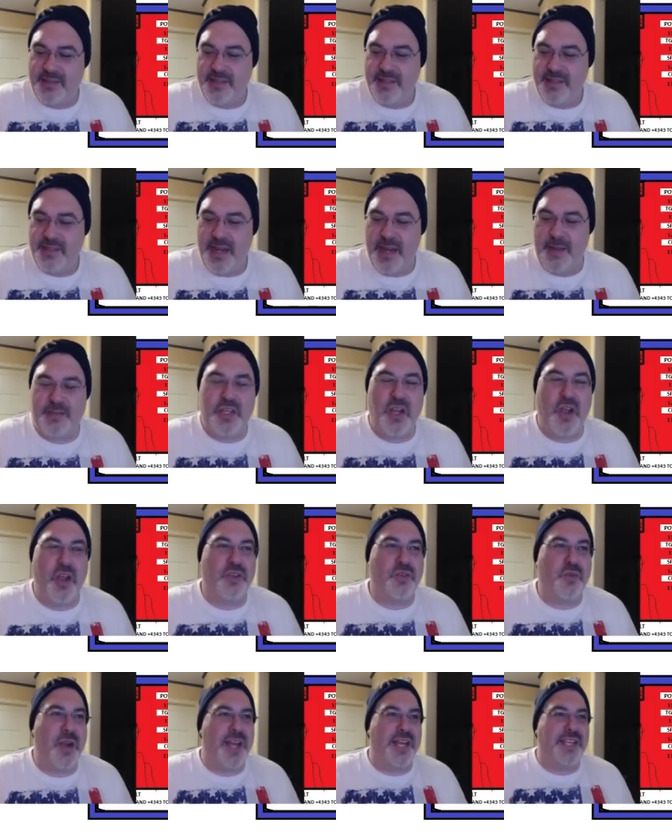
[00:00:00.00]
episode
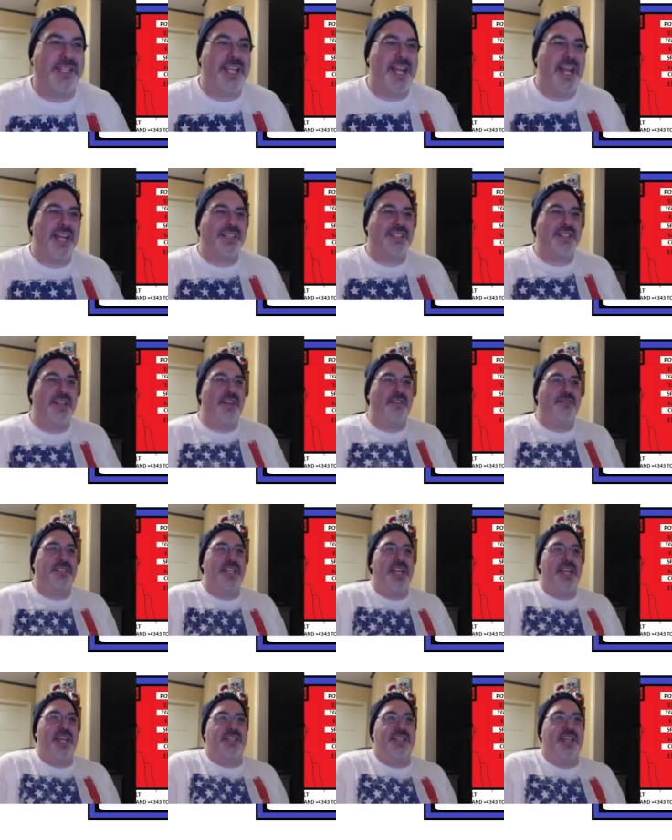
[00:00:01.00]
26 of
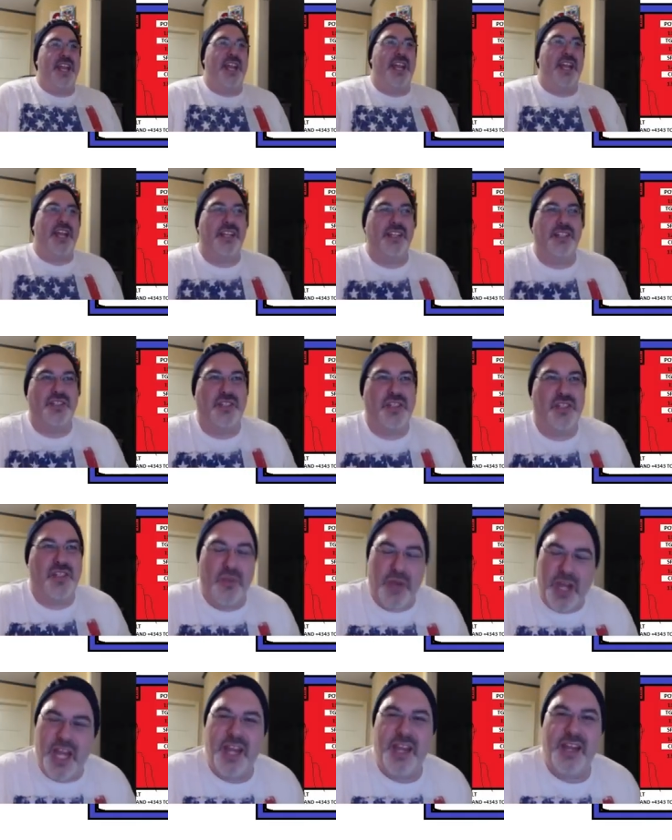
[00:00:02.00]
season
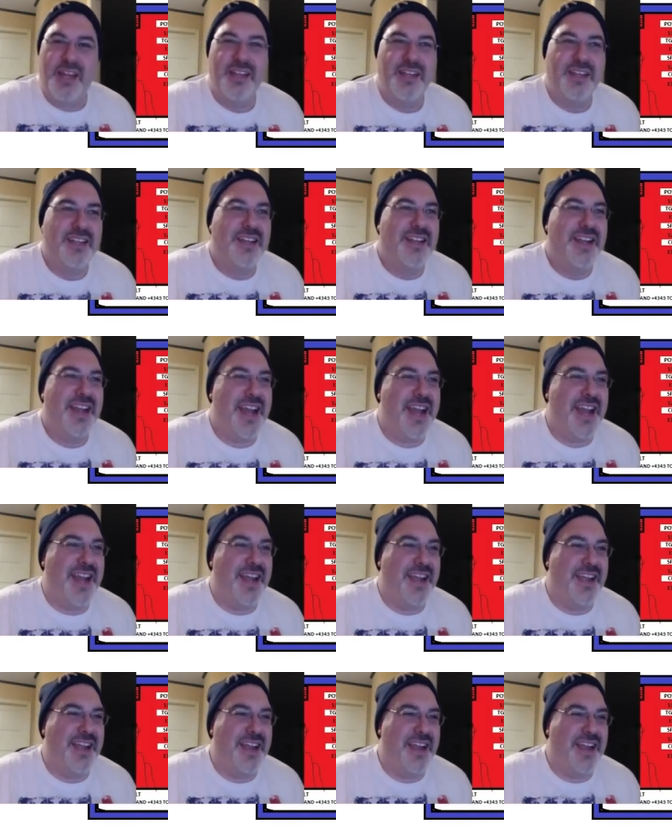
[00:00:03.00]
3.
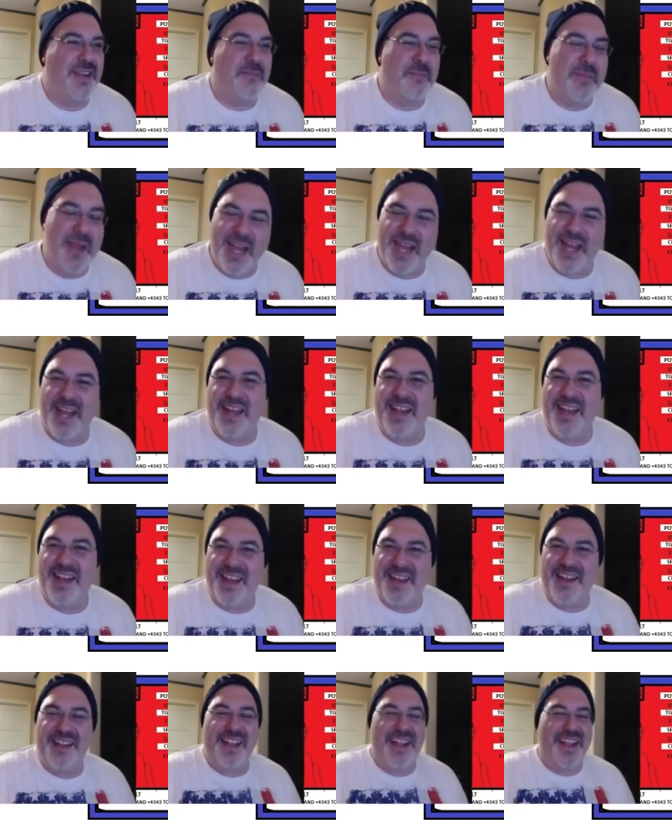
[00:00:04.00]
And,
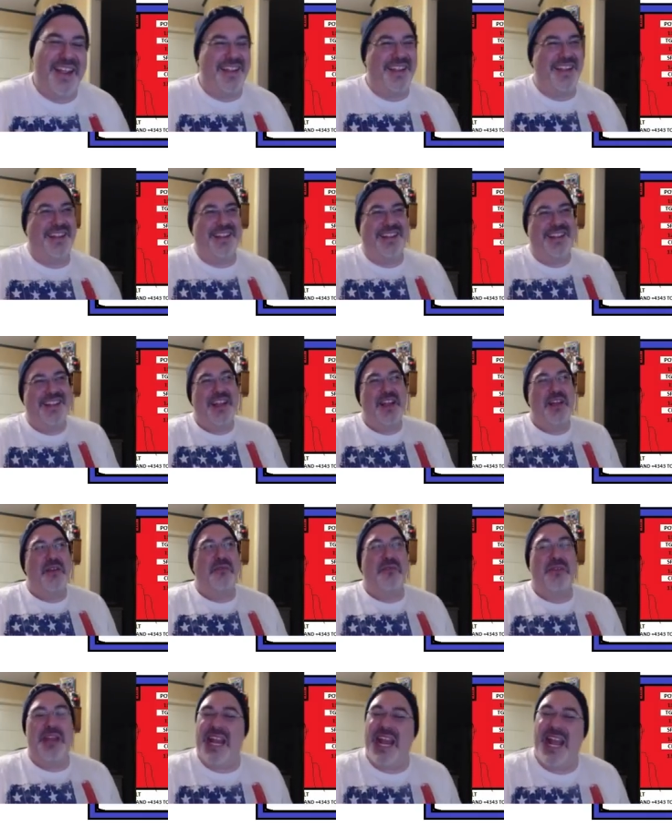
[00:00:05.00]
man,
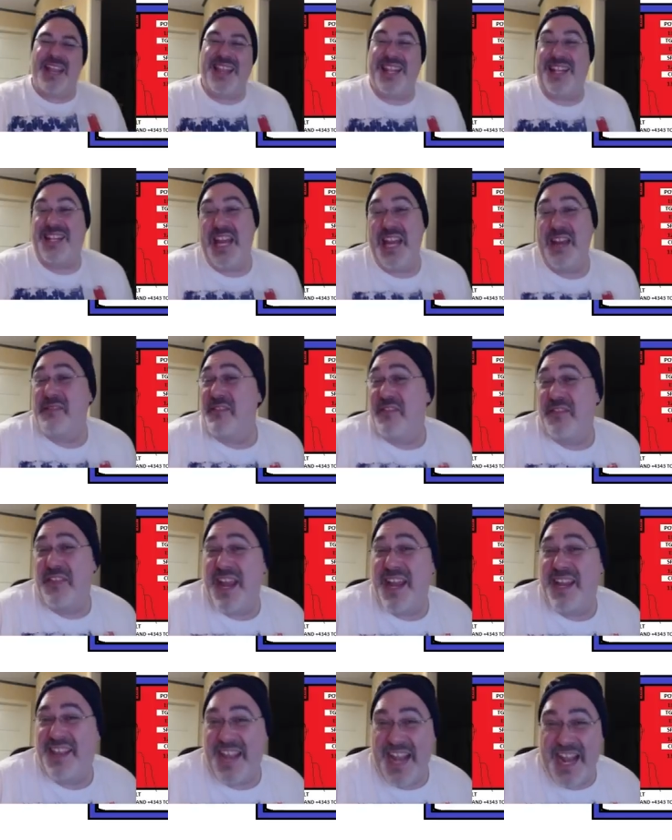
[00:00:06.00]
we got the team
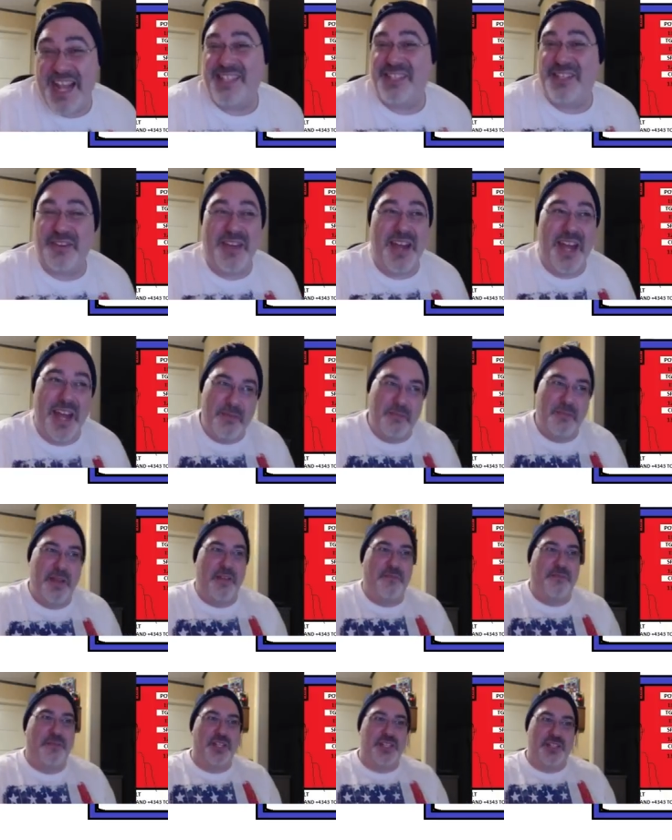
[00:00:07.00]
event. That's great.
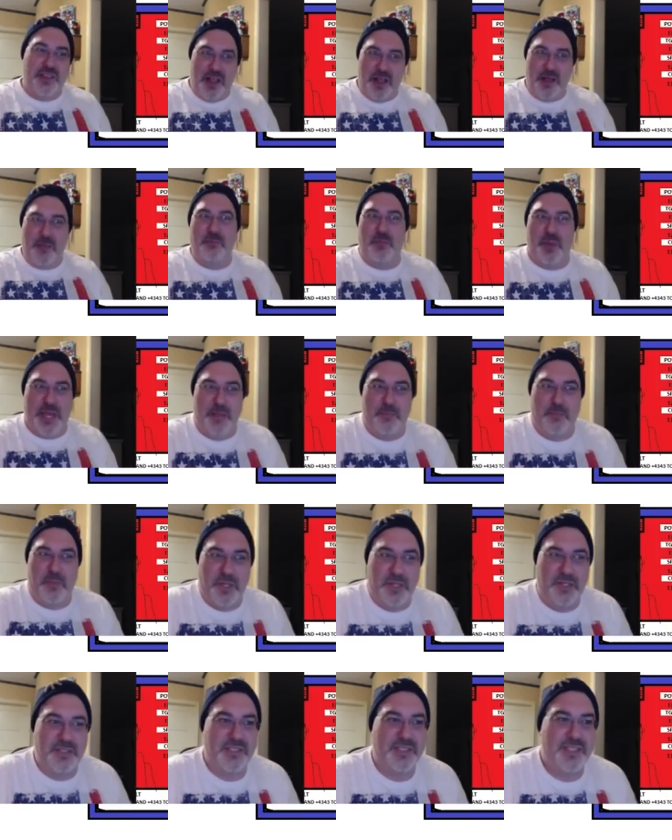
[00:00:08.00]
But for some people,